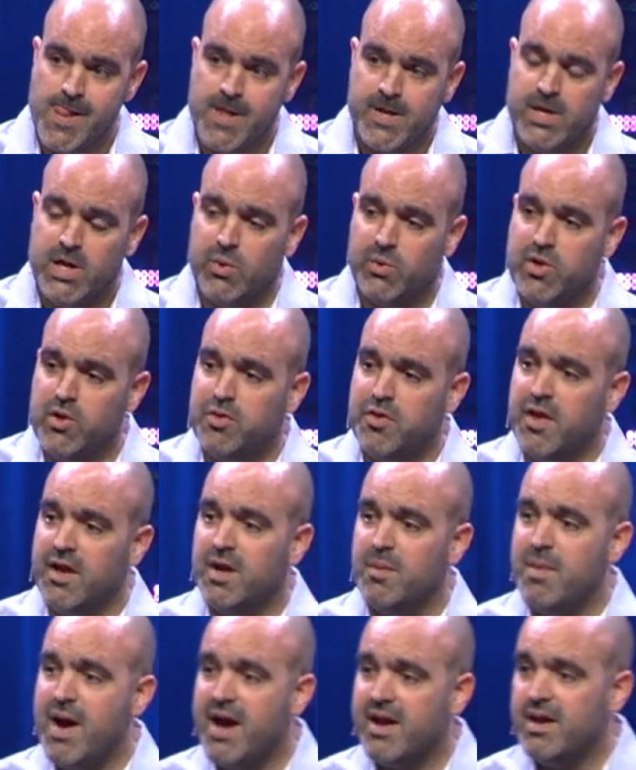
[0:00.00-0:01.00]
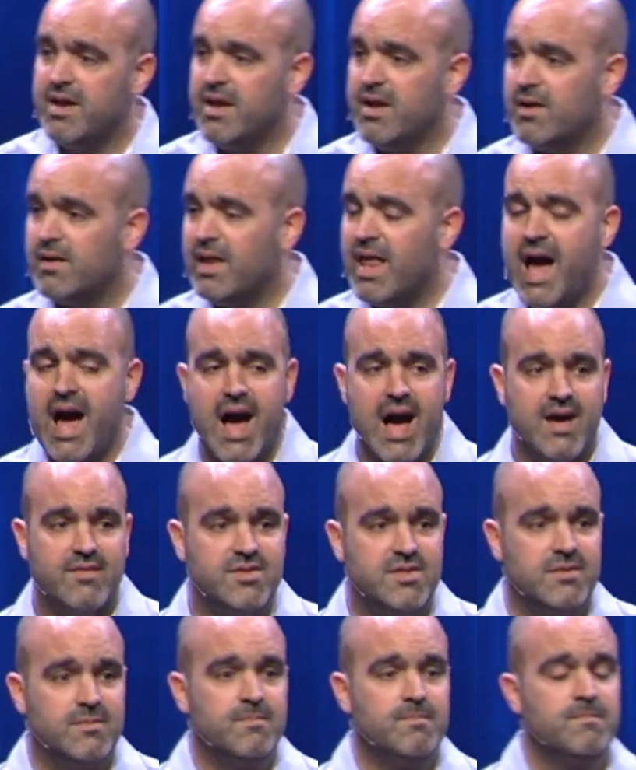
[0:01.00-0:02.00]
You know, when you think about it in our
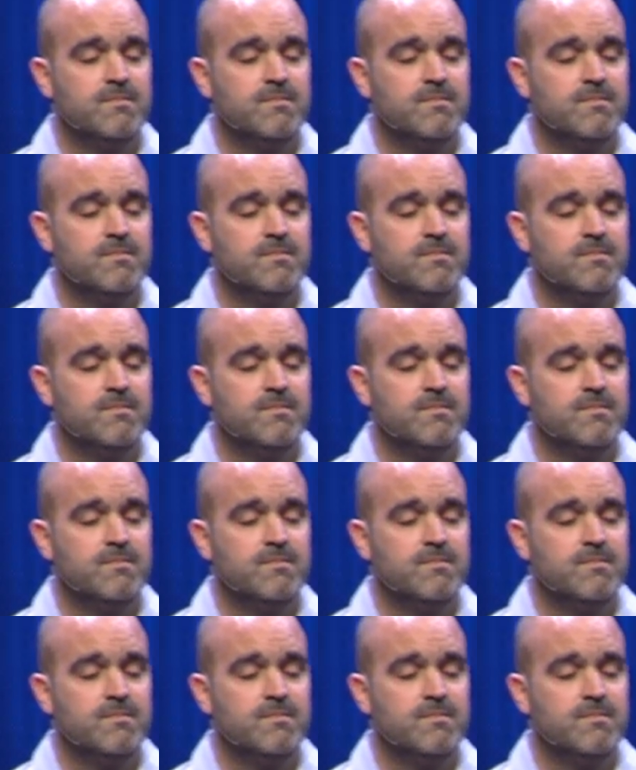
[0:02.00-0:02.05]
lives,